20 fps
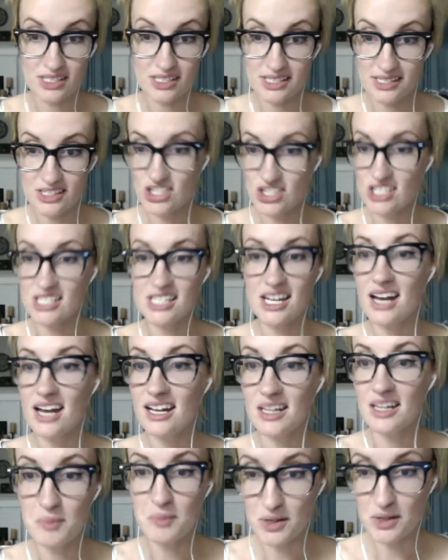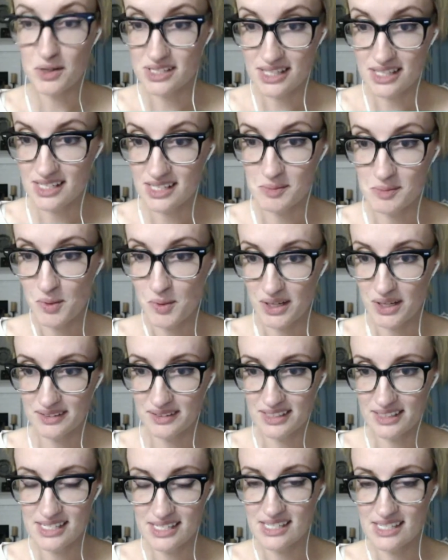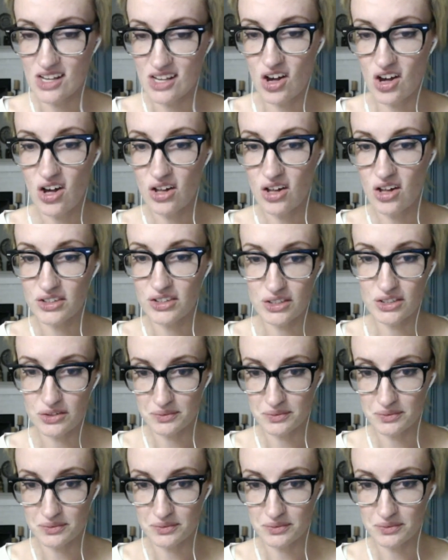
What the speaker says: She's not in the books at this point. This is all new.